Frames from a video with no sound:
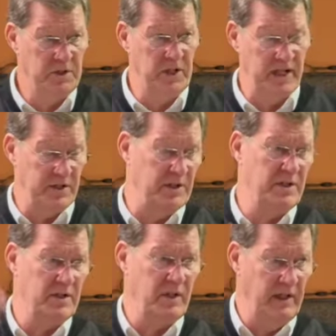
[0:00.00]
Jesus
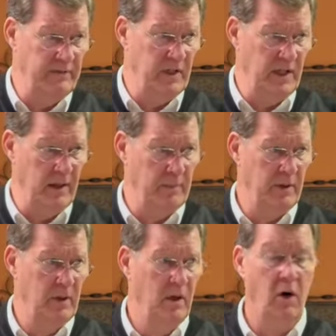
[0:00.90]
is lifted up
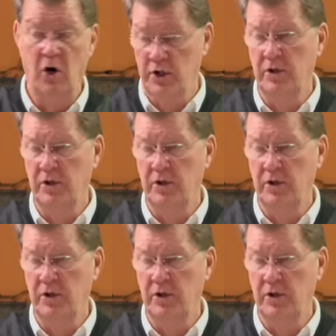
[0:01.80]
on